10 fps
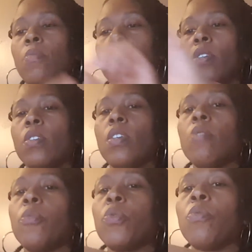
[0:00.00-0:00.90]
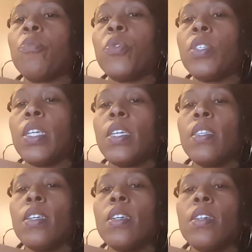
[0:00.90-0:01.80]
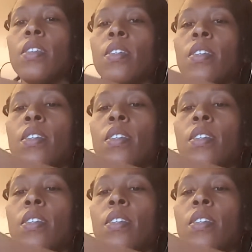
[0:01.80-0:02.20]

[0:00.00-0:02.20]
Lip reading: I'm going to take my normal saline,